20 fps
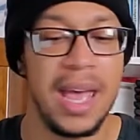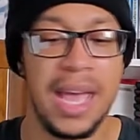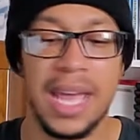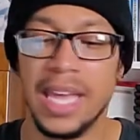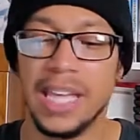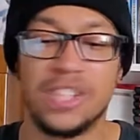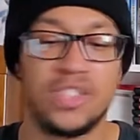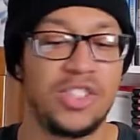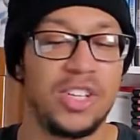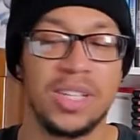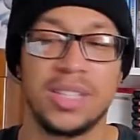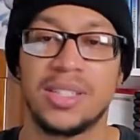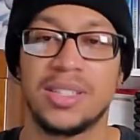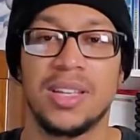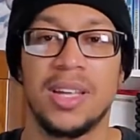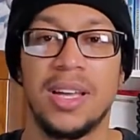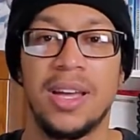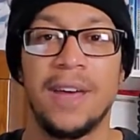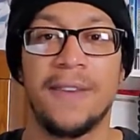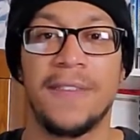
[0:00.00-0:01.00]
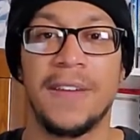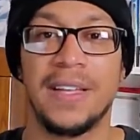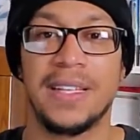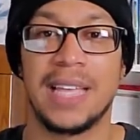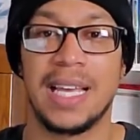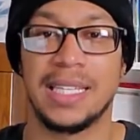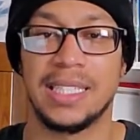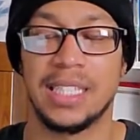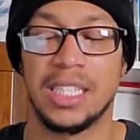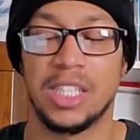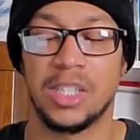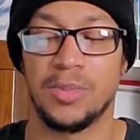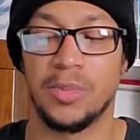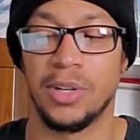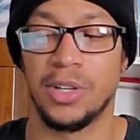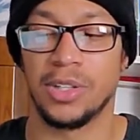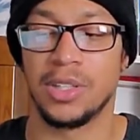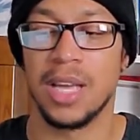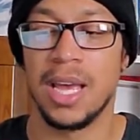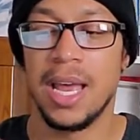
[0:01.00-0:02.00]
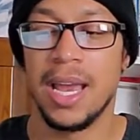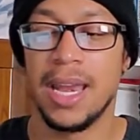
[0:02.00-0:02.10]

is just a fantastic experience.